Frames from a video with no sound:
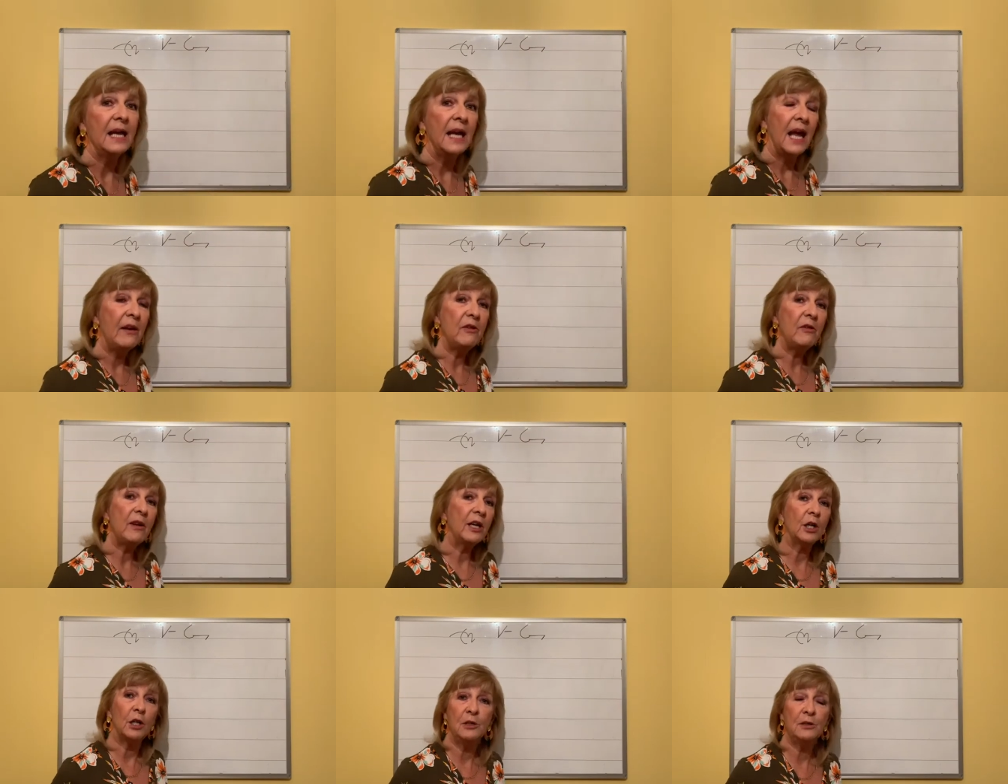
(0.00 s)
If you've
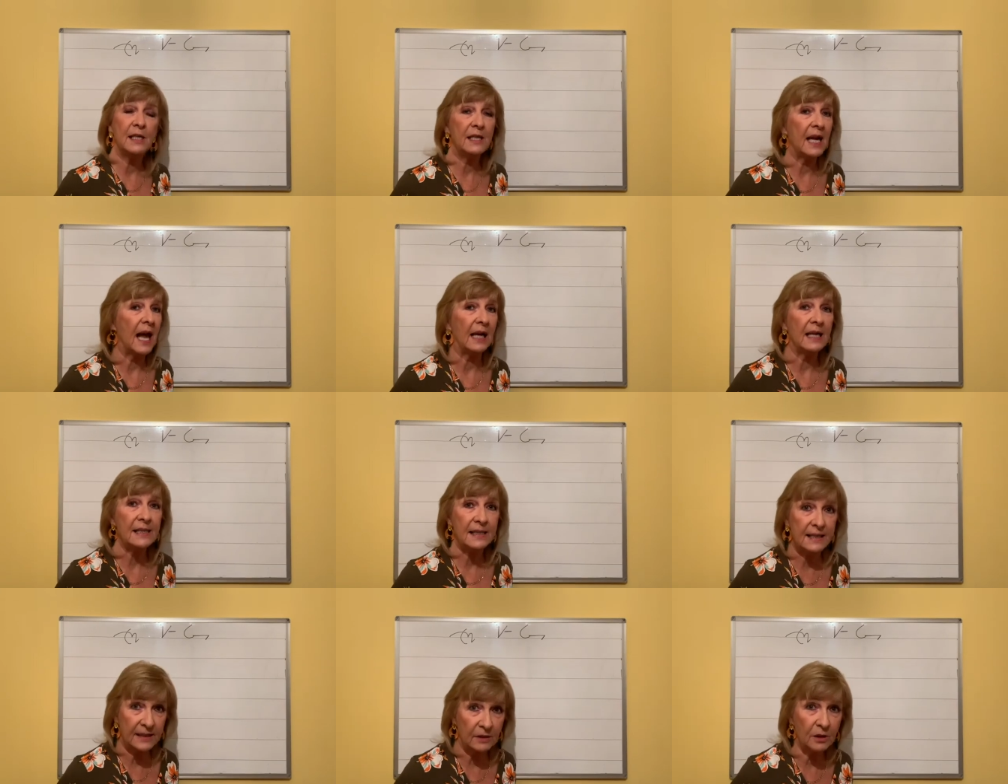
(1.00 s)
included the L, it's
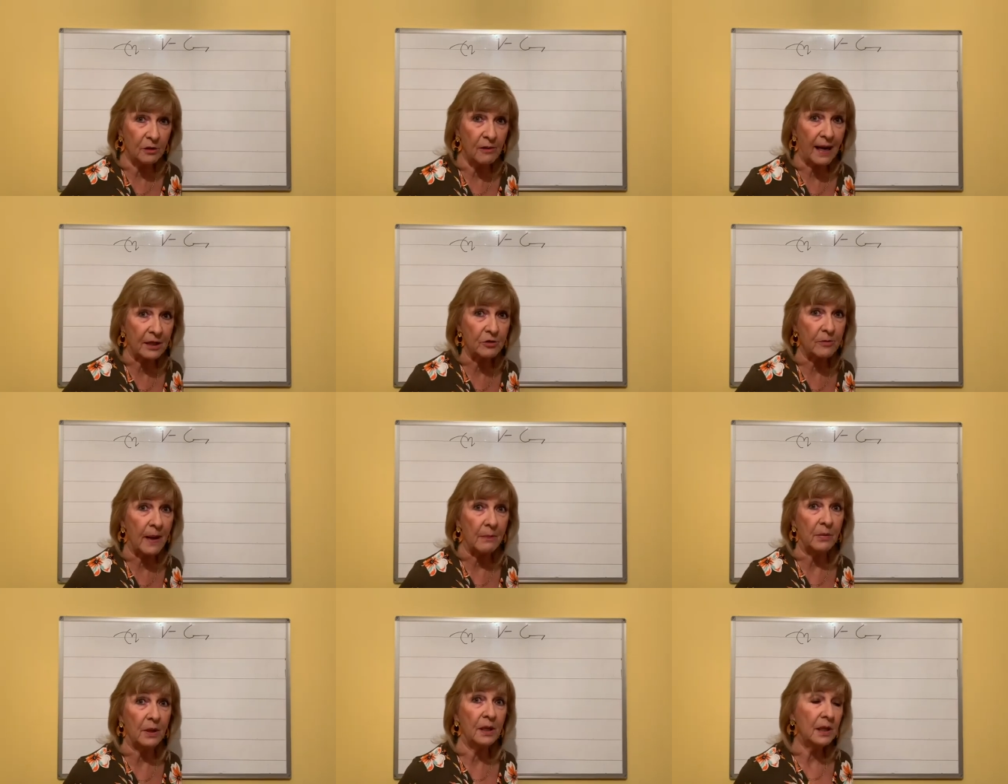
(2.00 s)
still correct,
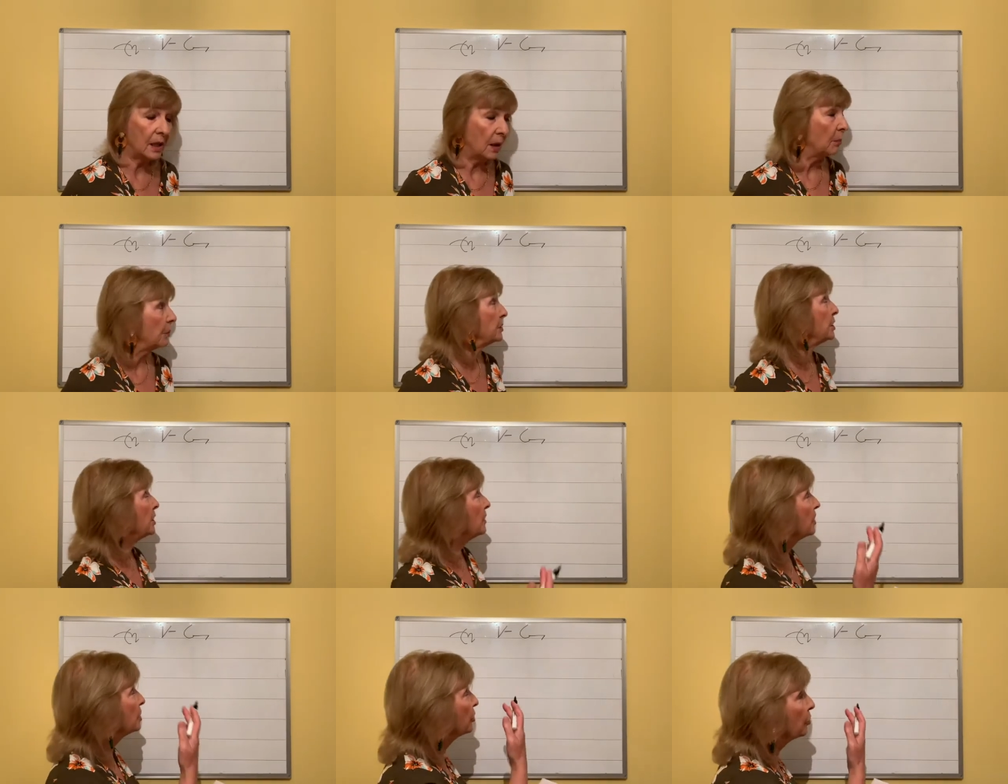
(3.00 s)
remember, but the
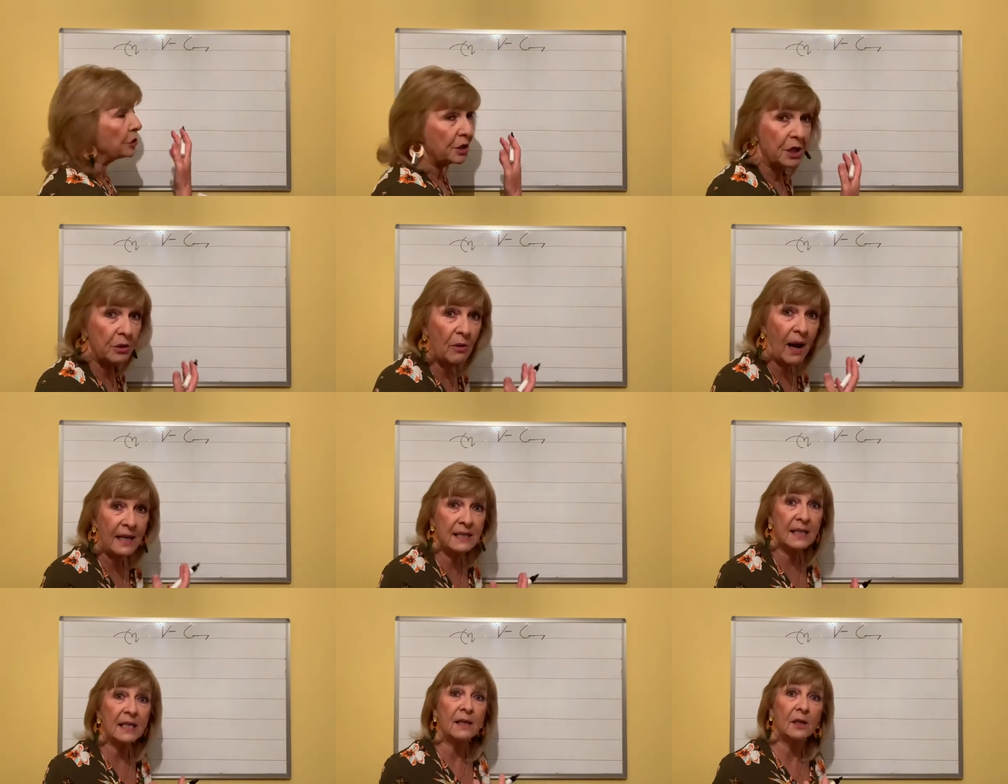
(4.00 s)
shorter you're
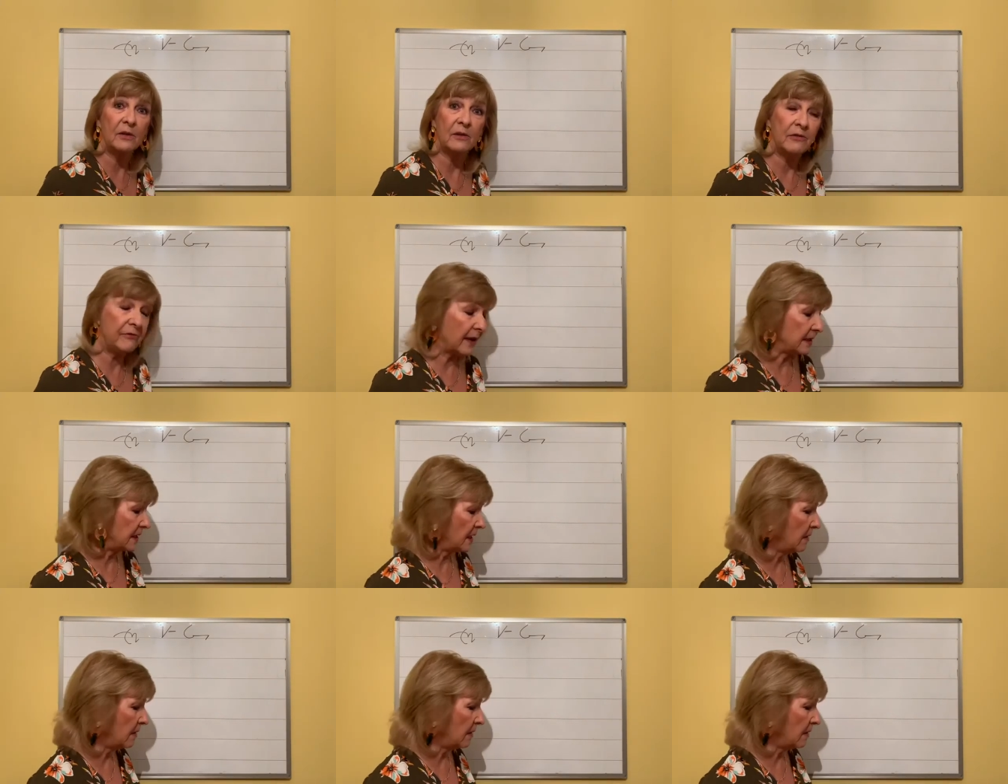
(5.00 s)
writing, the faster you're